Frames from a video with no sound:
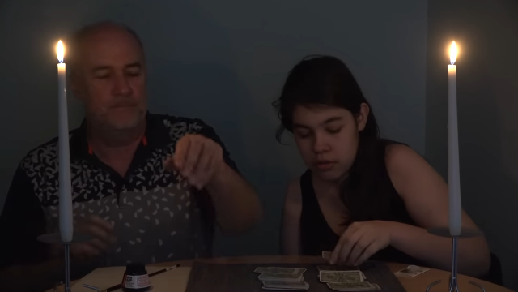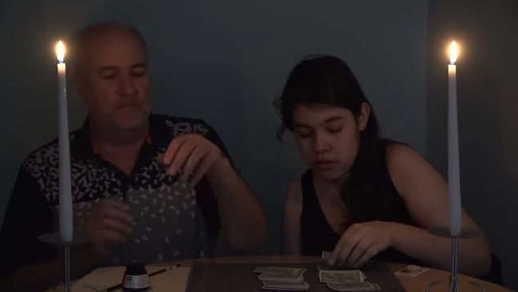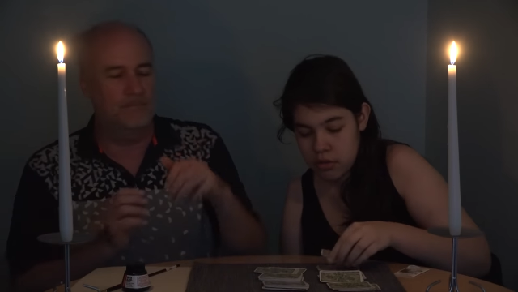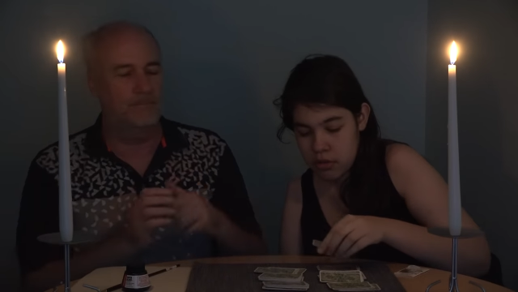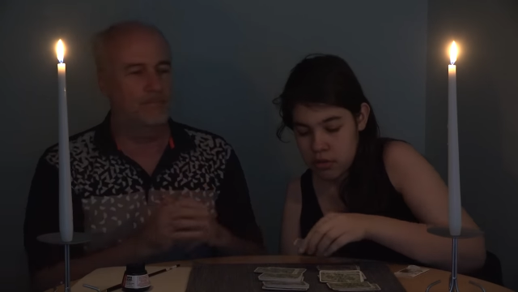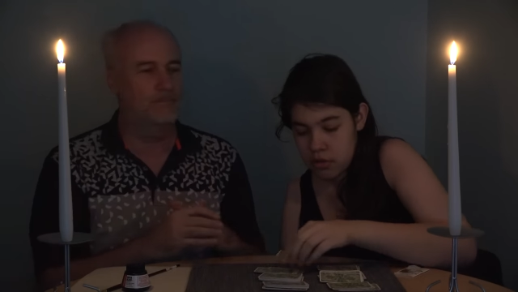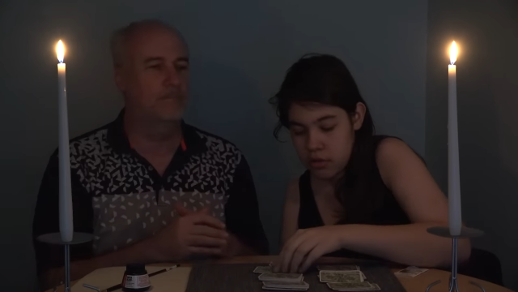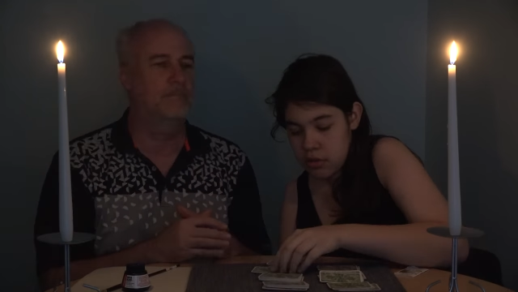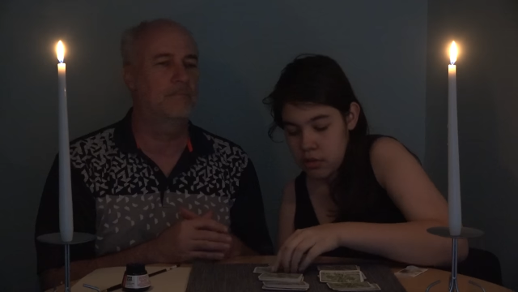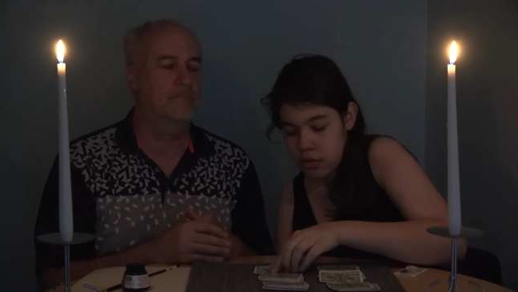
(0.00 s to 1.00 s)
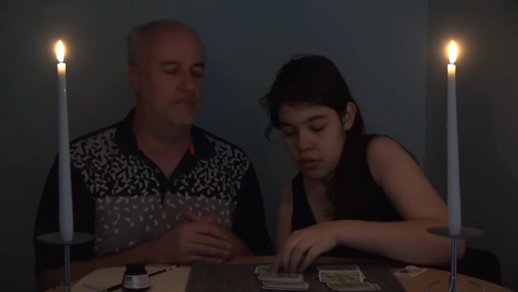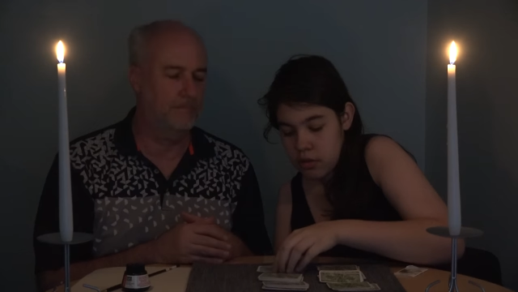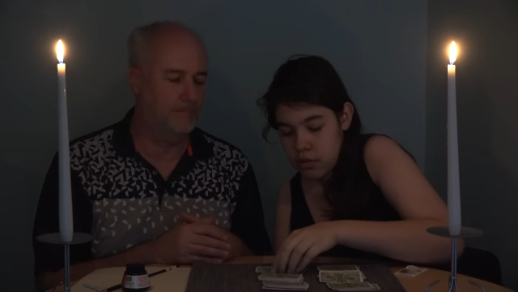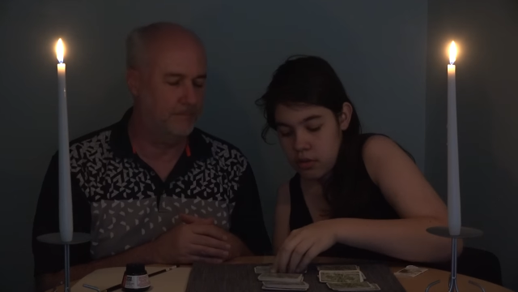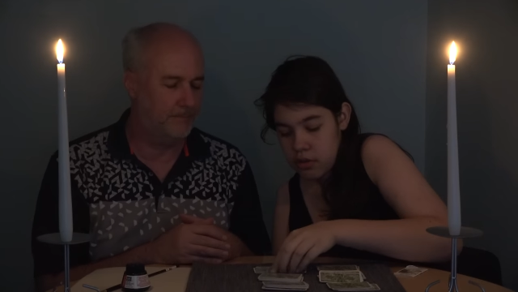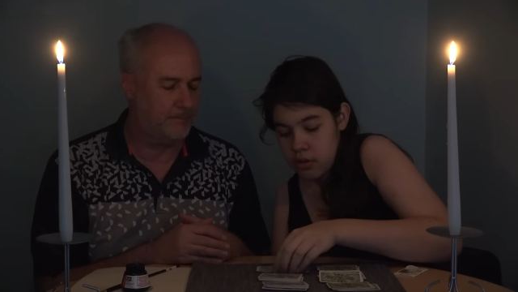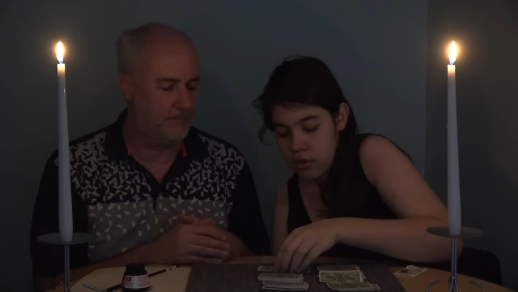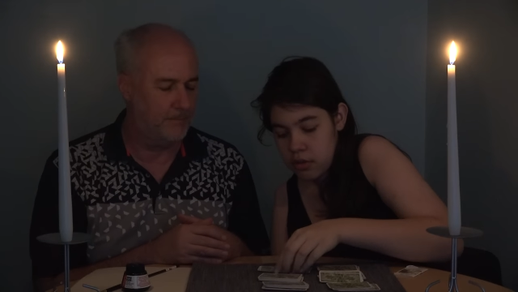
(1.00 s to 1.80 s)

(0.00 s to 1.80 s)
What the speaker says: [no speech]